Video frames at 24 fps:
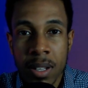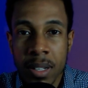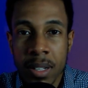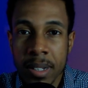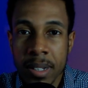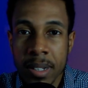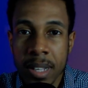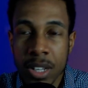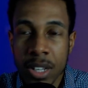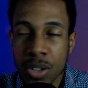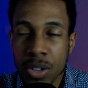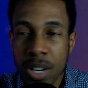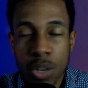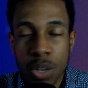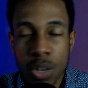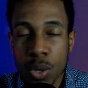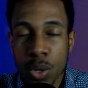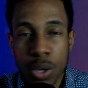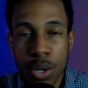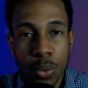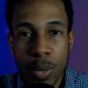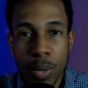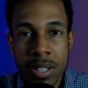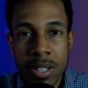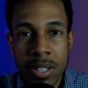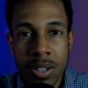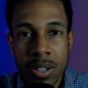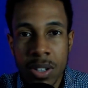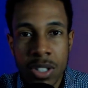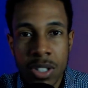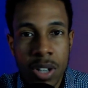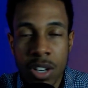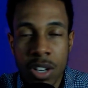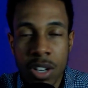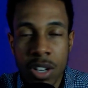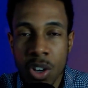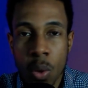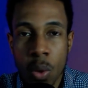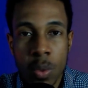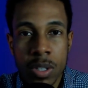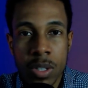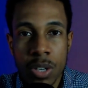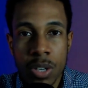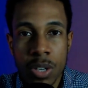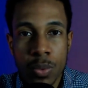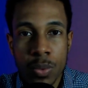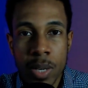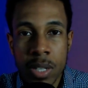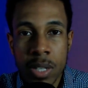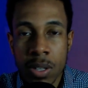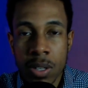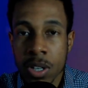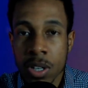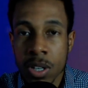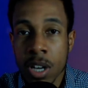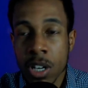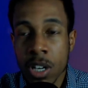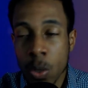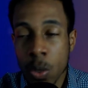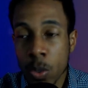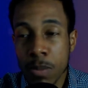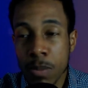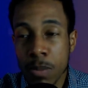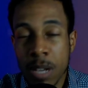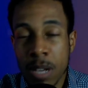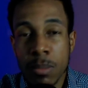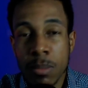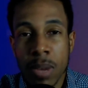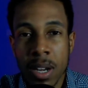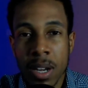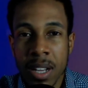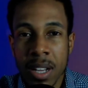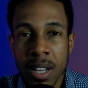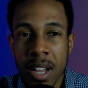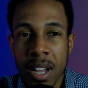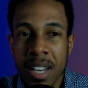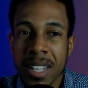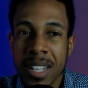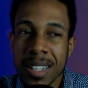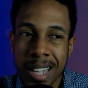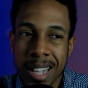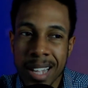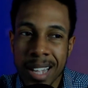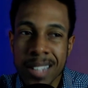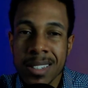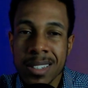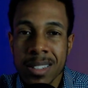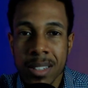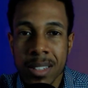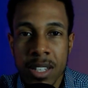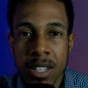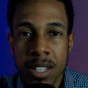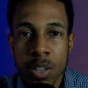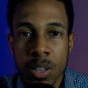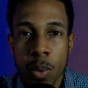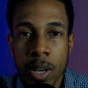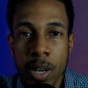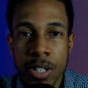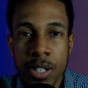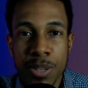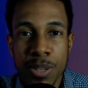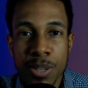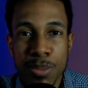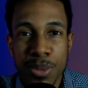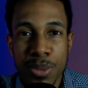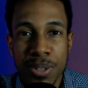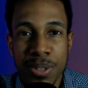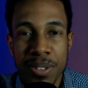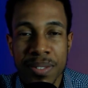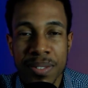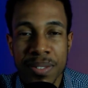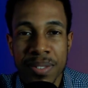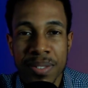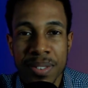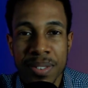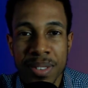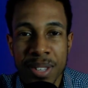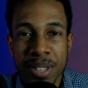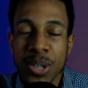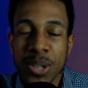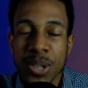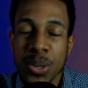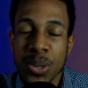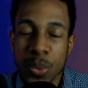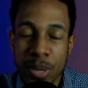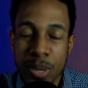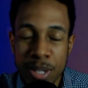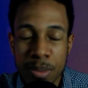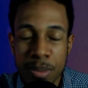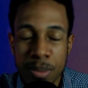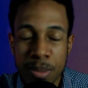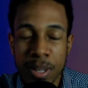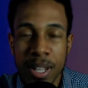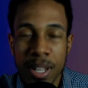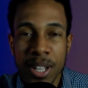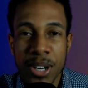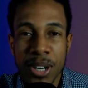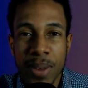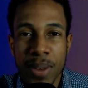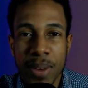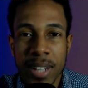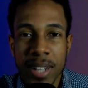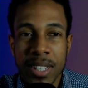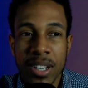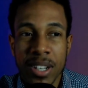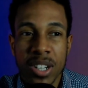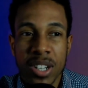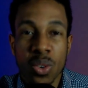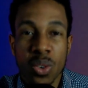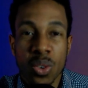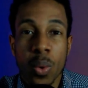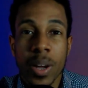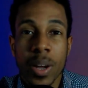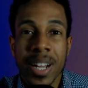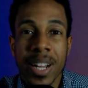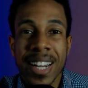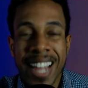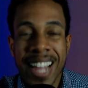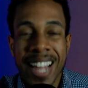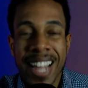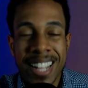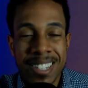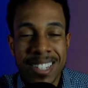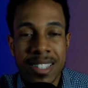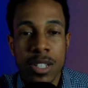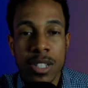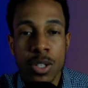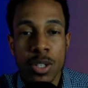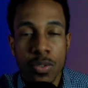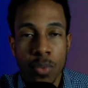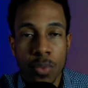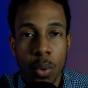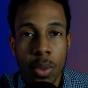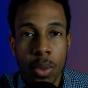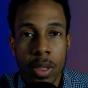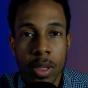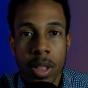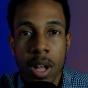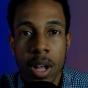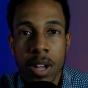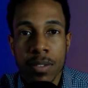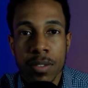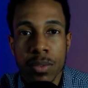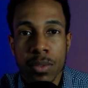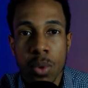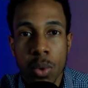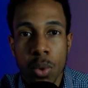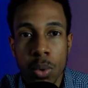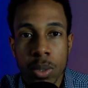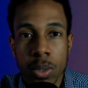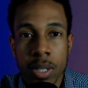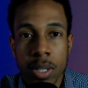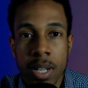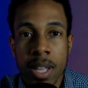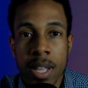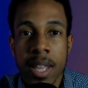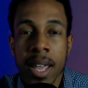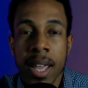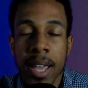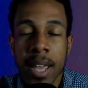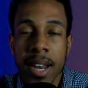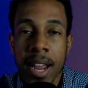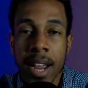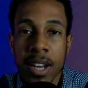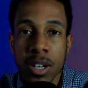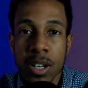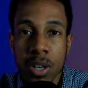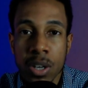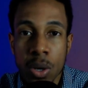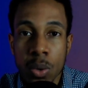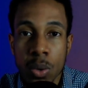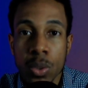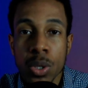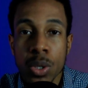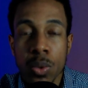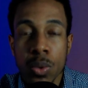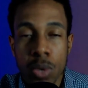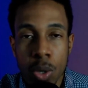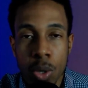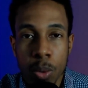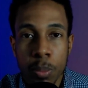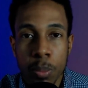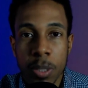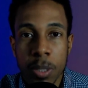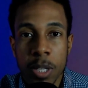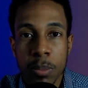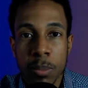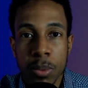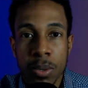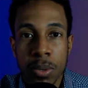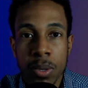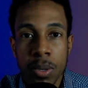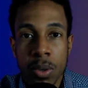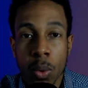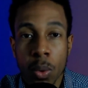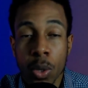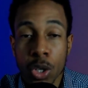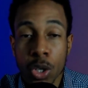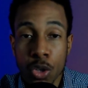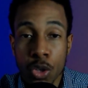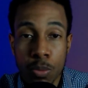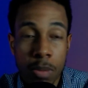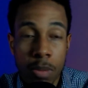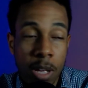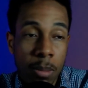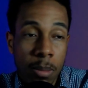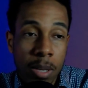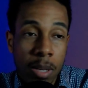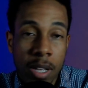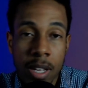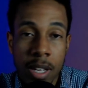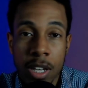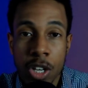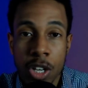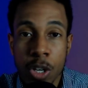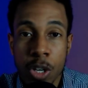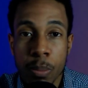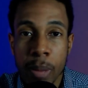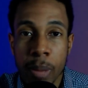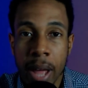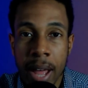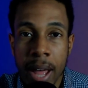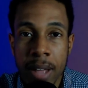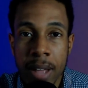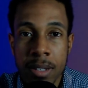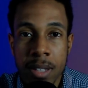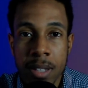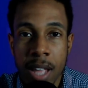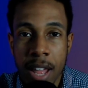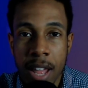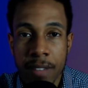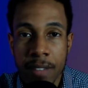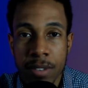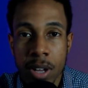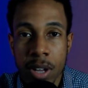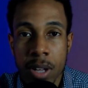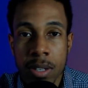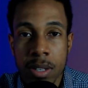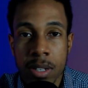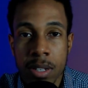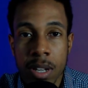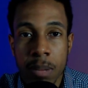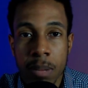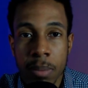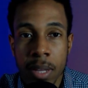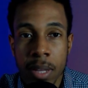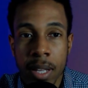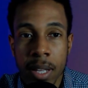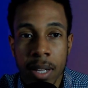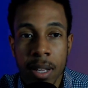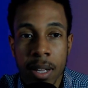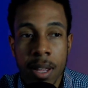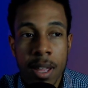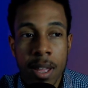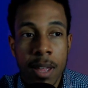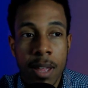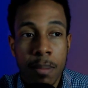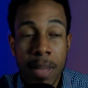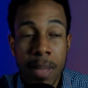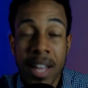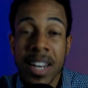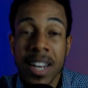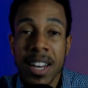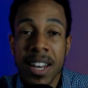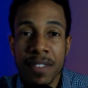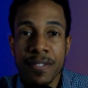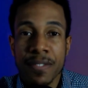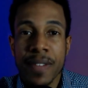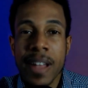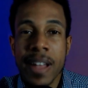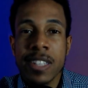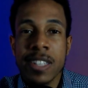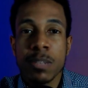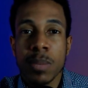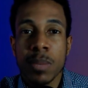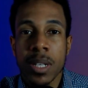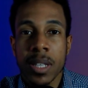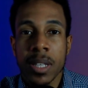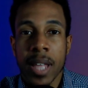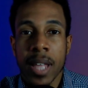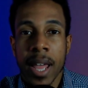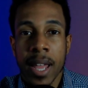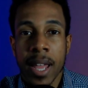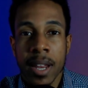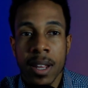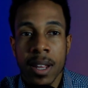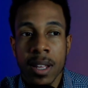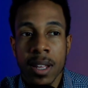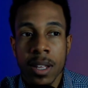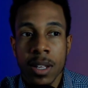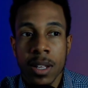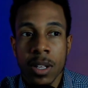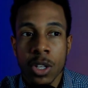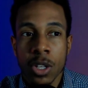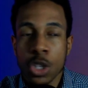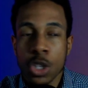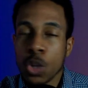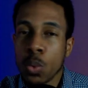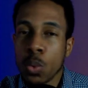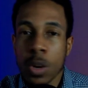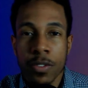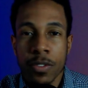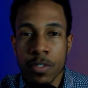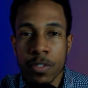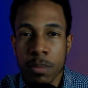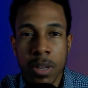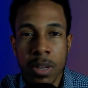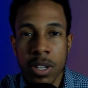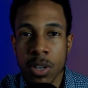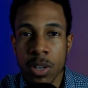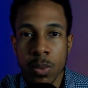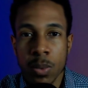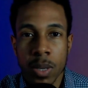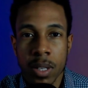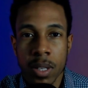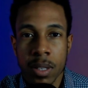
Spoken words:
you didn't do your research on, no one's done research on, no one's made money on it, that's questionable. You're doing something incorrect, or you're going against this fourth law of gold. And I know you know people, or you maybe in your past have done something, made an investment that you weren't familiar with,